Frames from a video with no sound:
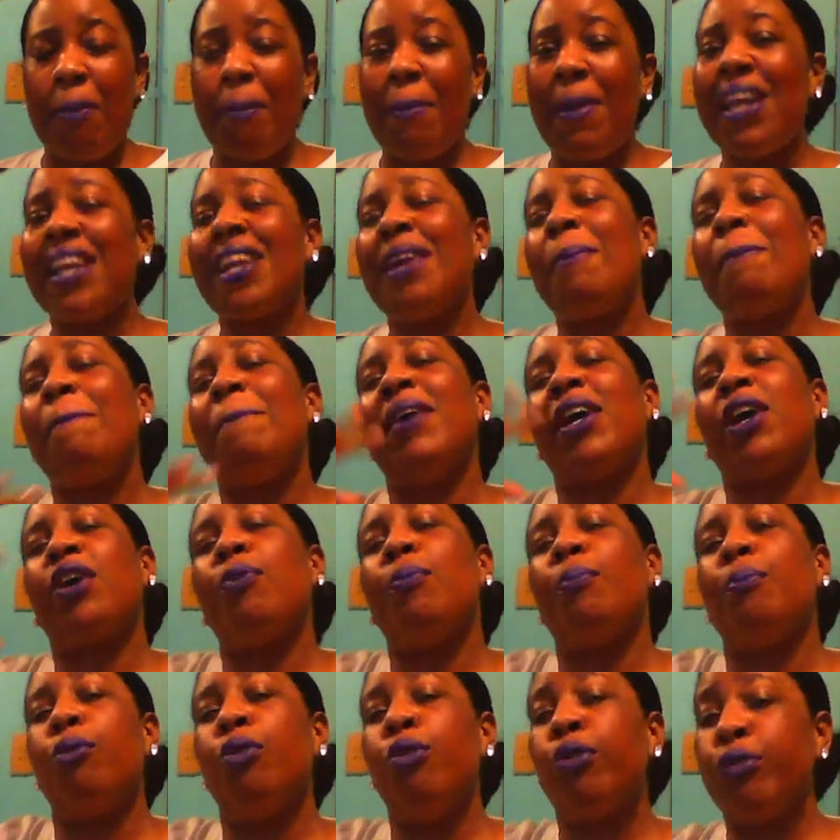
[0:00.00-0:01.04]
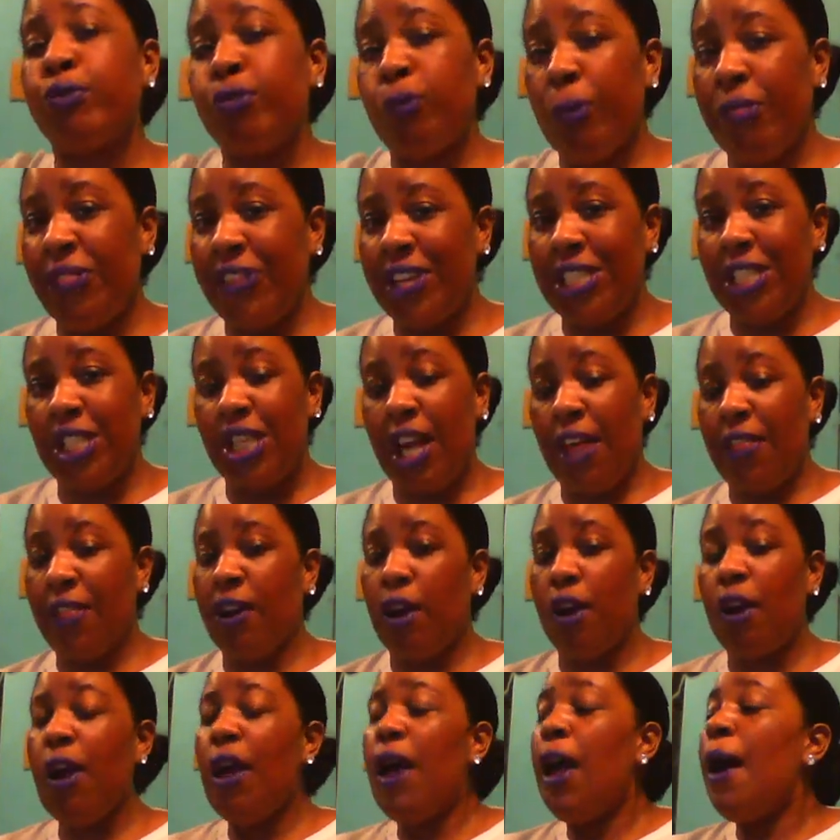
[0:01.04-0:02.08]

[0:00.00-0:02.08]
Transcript: making bigger moves with each other.